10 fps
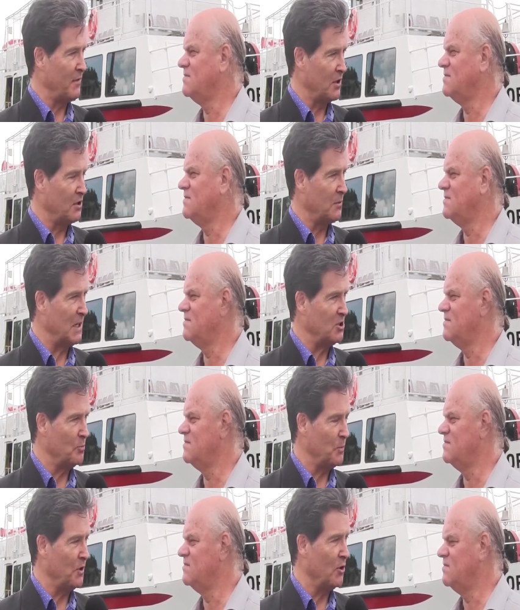Speaker 1: of Thunder Bay
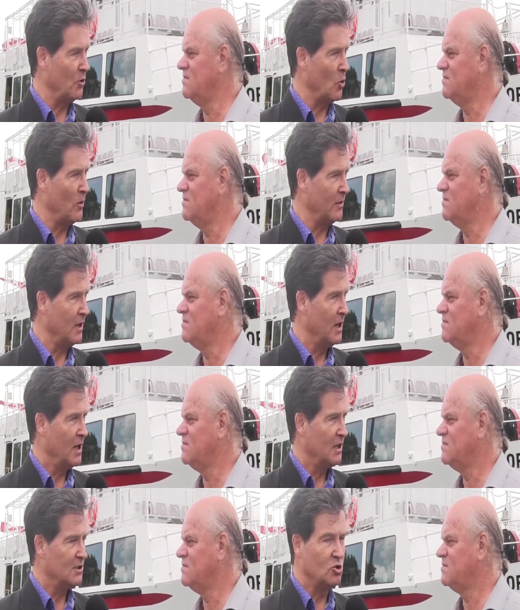Superior North
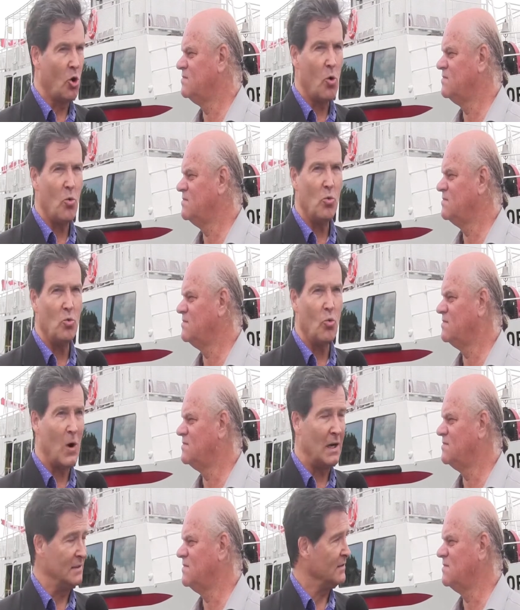don't
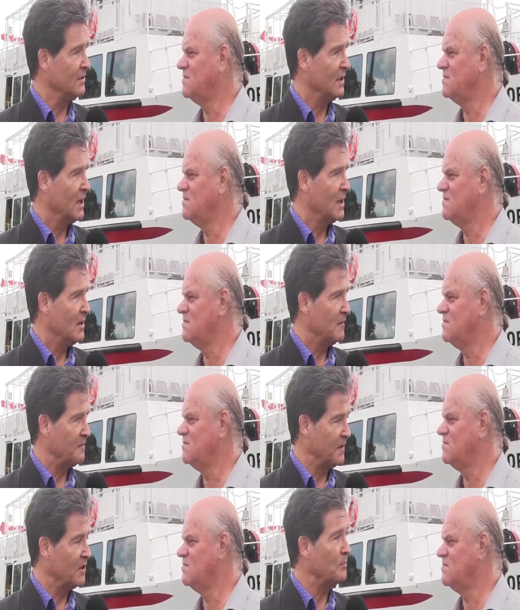want
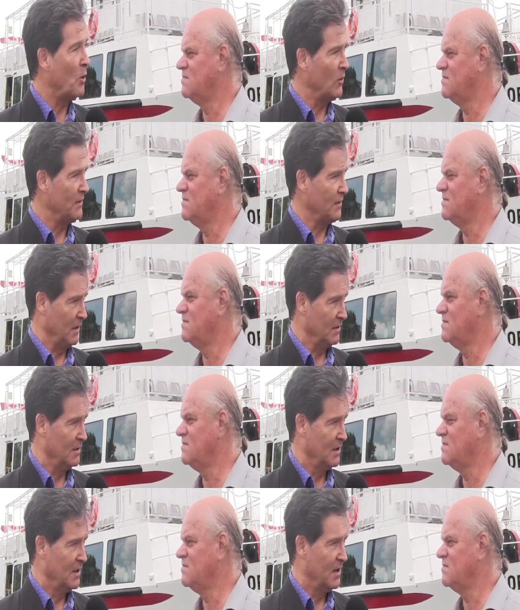finger pointing
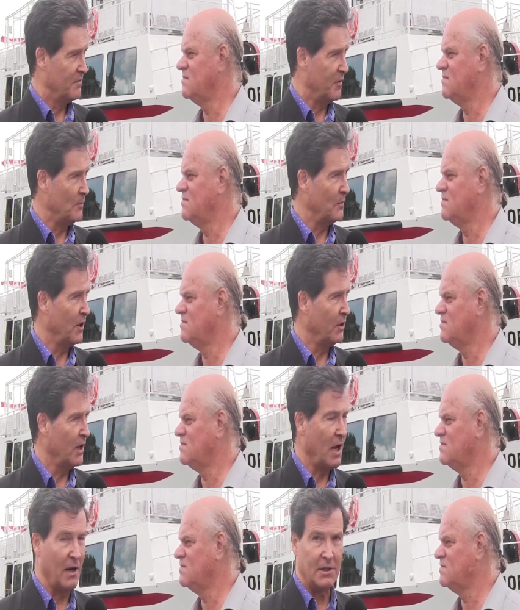from their
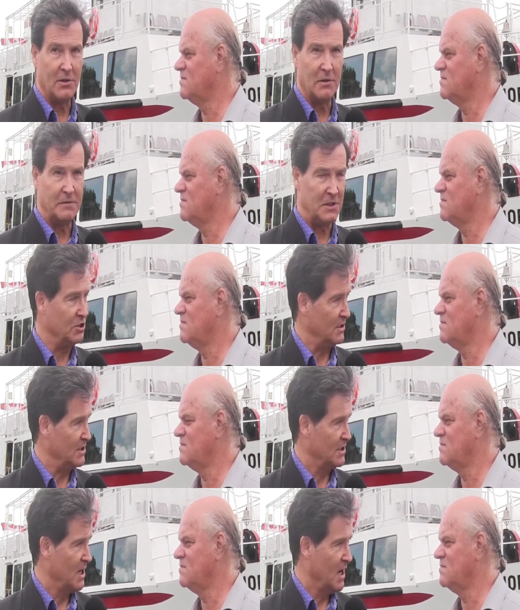elected
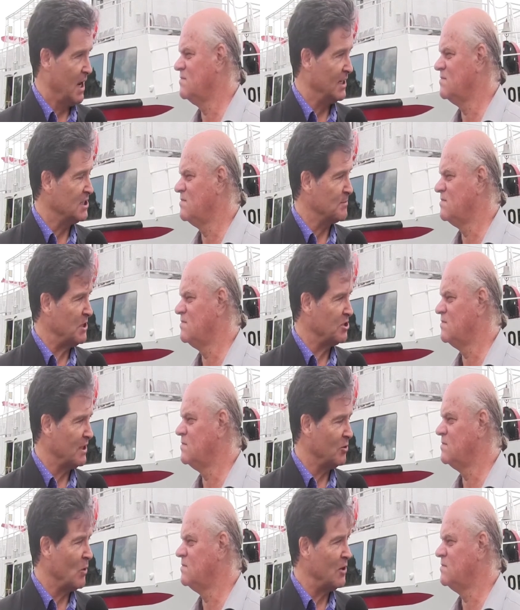officials, and
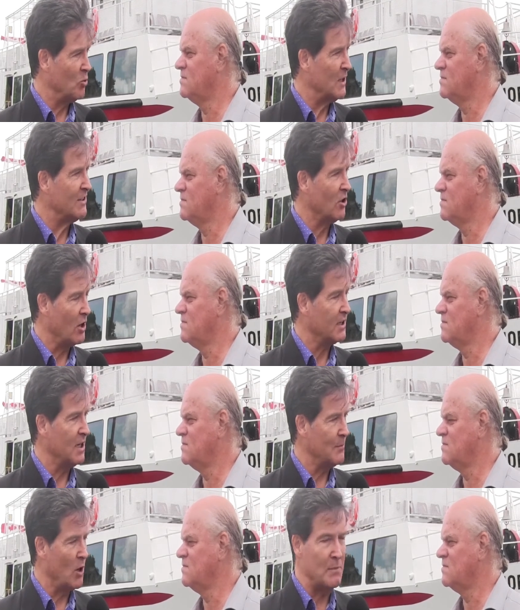especially when we're talking
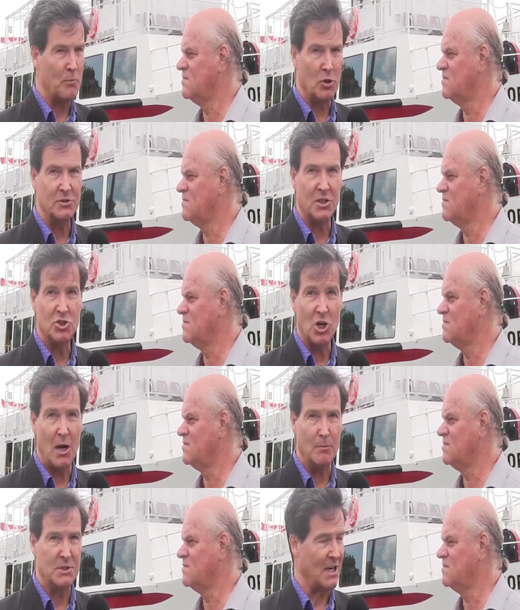about important
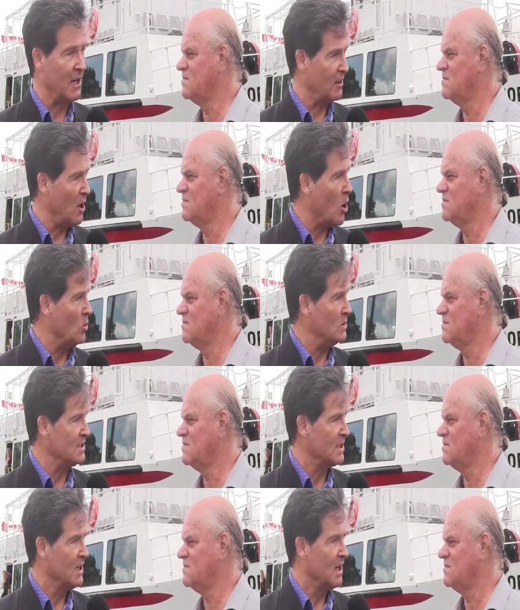jobs like
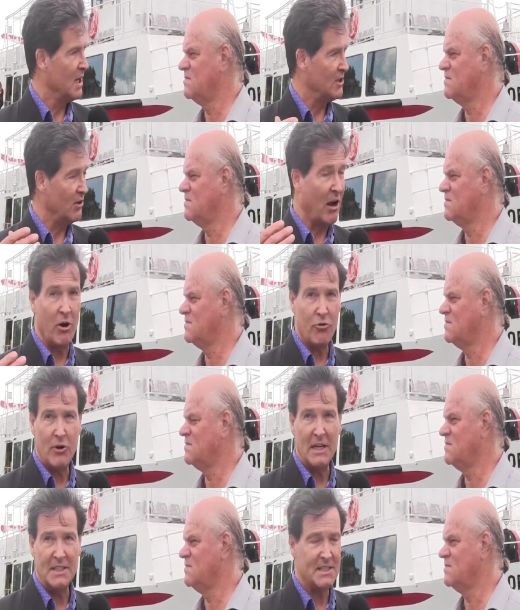those that are at
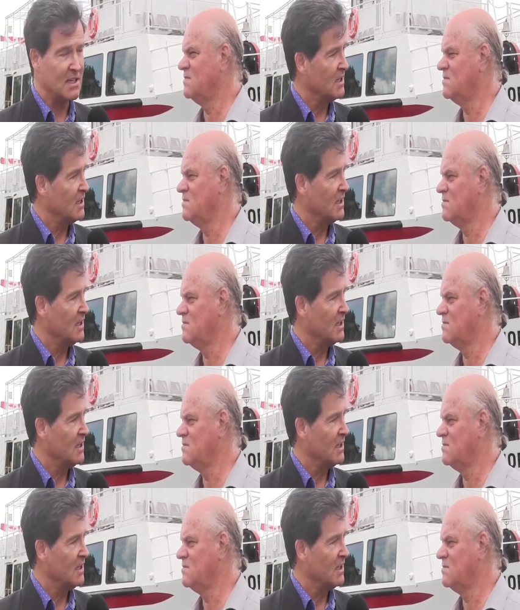risk